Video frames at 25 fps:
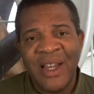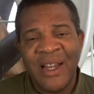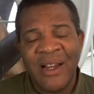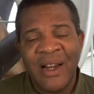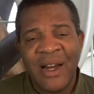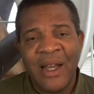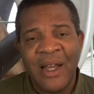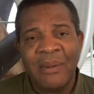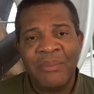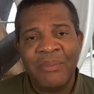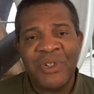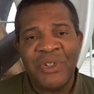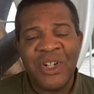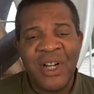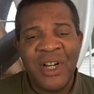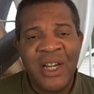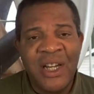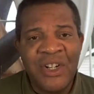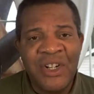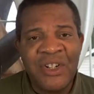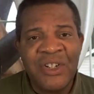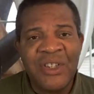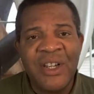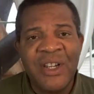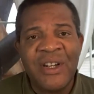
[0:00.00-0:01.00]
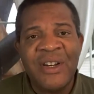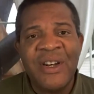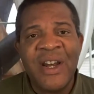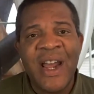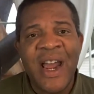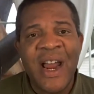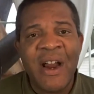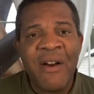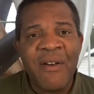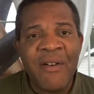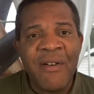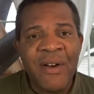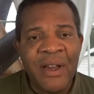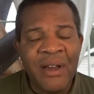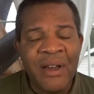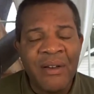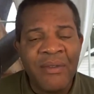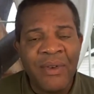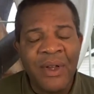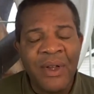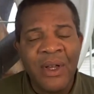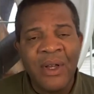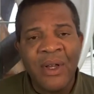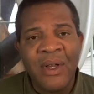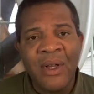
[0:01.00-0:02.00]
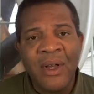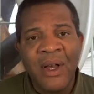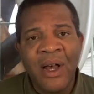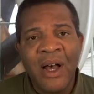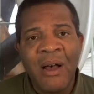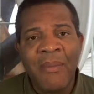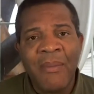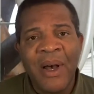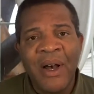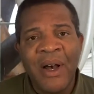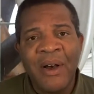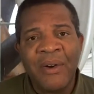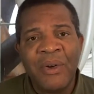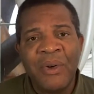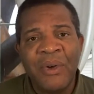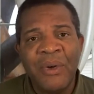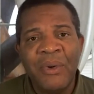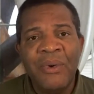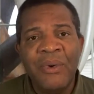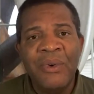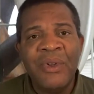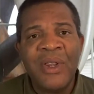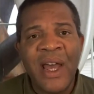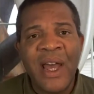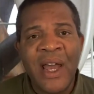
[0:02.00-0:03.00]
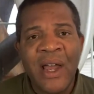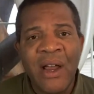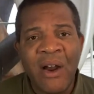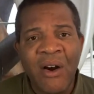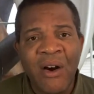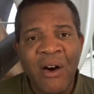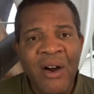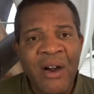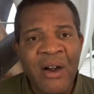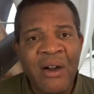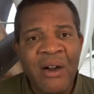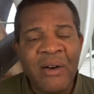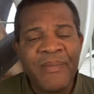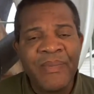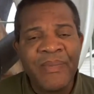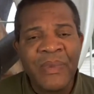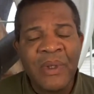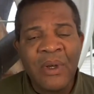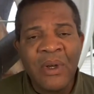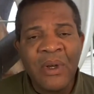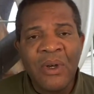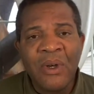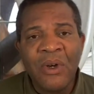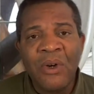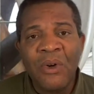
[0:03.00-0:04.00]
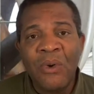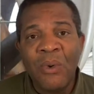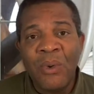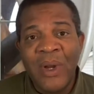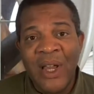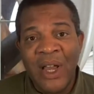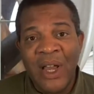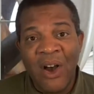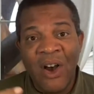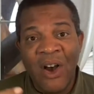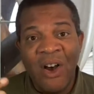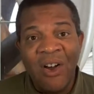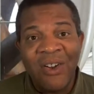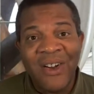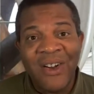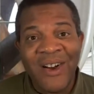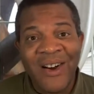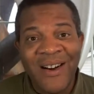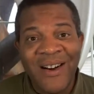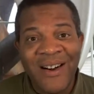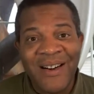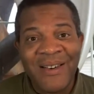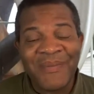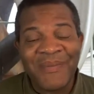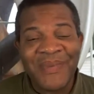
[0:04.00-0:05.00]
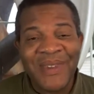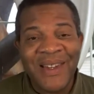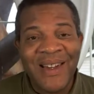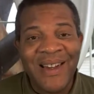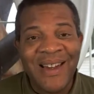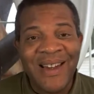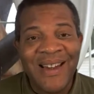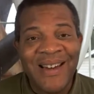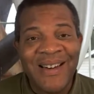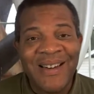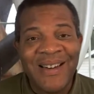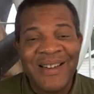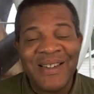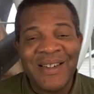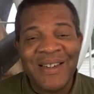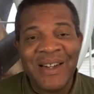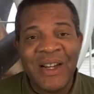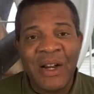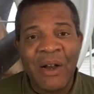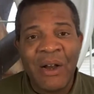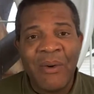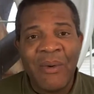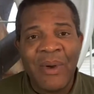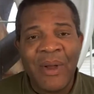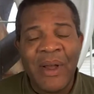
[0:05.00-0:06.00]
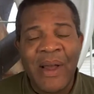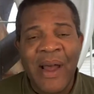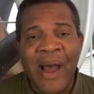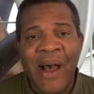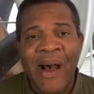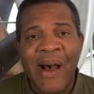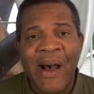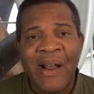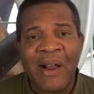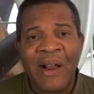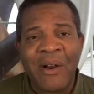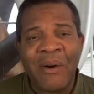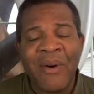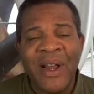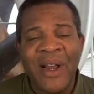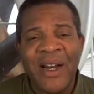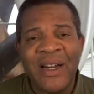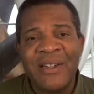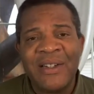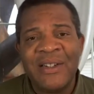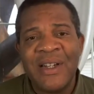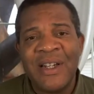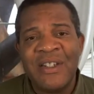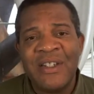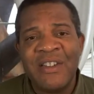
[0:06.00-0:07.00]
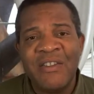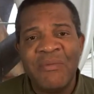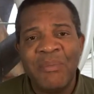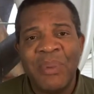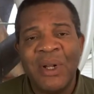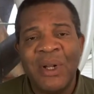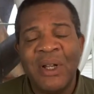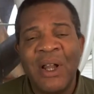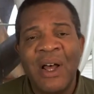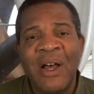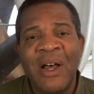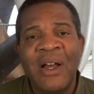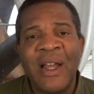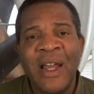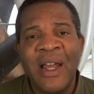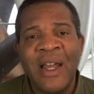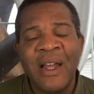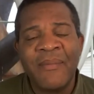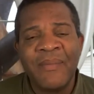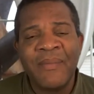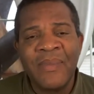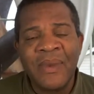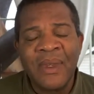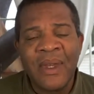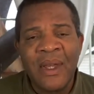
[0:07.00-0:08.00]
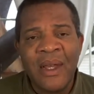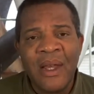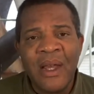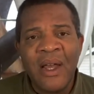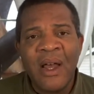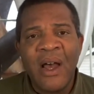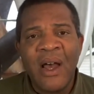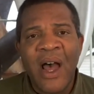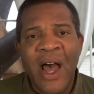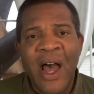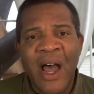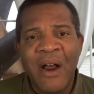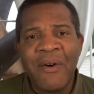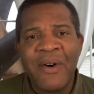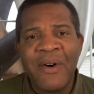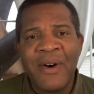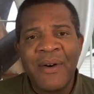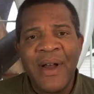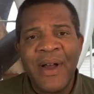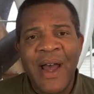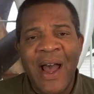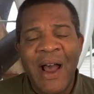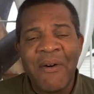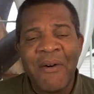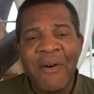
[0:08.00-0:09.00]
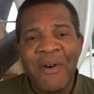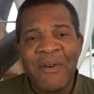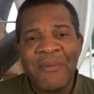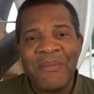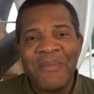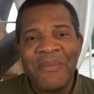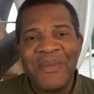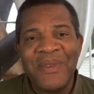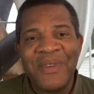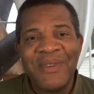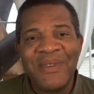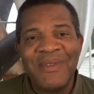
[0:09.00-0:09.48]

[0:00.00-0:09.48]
they could help change the narrative about who they are, who we all are, and you know, uh, create a sense of belonging. Our our